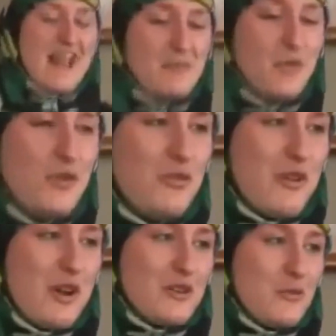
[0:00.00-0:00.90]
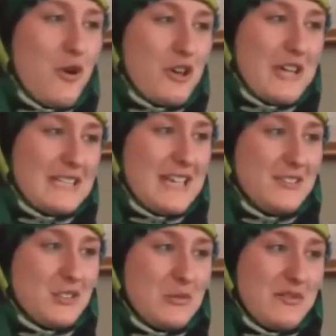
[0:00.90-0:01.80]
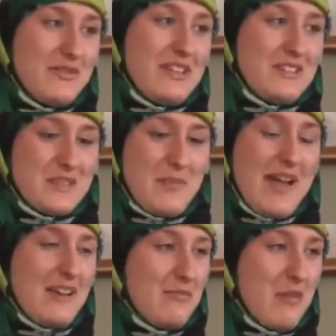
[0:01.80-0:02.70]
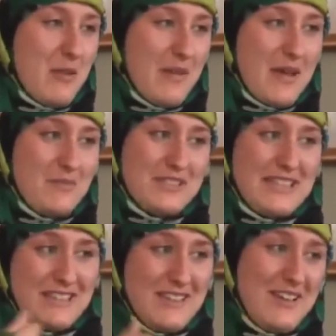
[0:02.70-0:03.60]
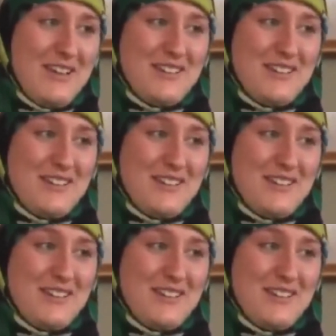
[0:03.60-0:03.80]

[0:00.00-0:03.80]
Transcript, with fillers: I'm known for walking at Tesco with like just a packet of parma ham and just eating it